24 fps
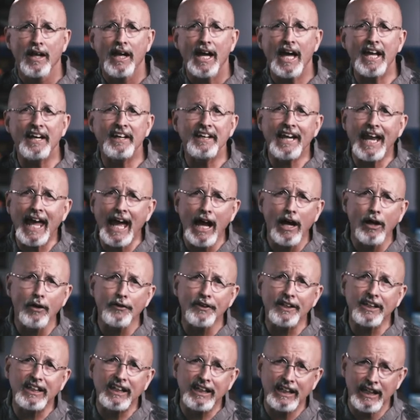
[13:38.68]
And now
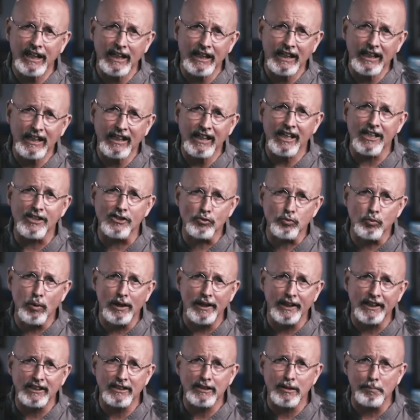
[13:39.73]
the king is
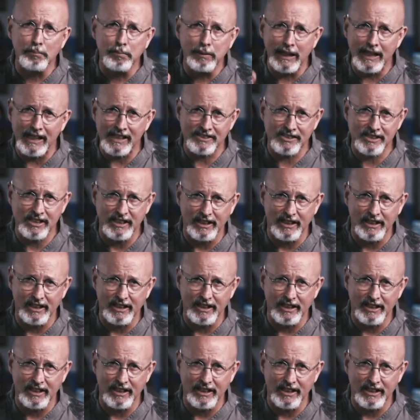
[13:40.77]
willing to bless